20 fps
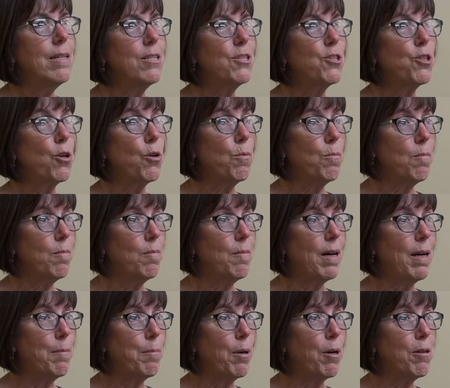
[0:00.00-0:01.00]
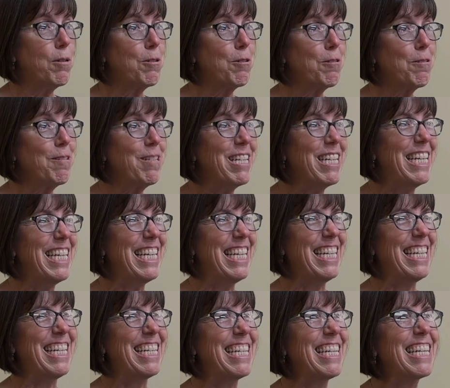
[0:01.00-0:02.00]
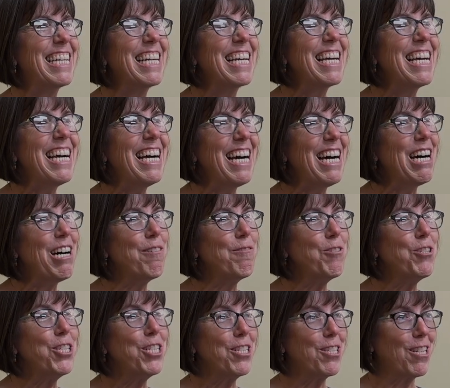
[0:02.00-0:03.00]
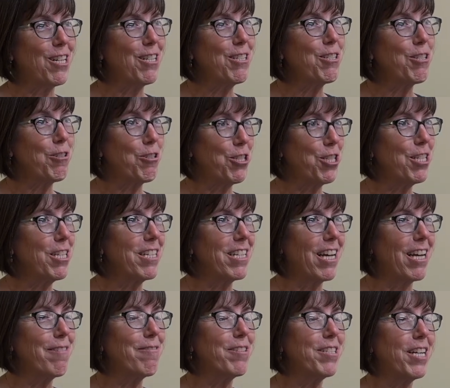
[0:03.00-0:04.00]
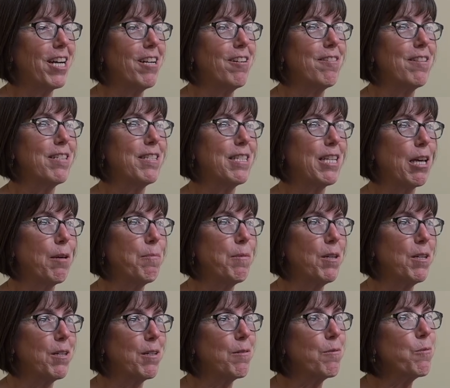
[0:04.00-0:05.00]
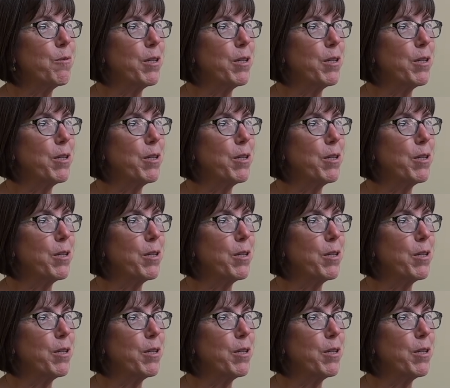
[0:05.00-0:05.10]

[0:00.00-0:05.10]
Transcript: So my partner, she and I retired the same year.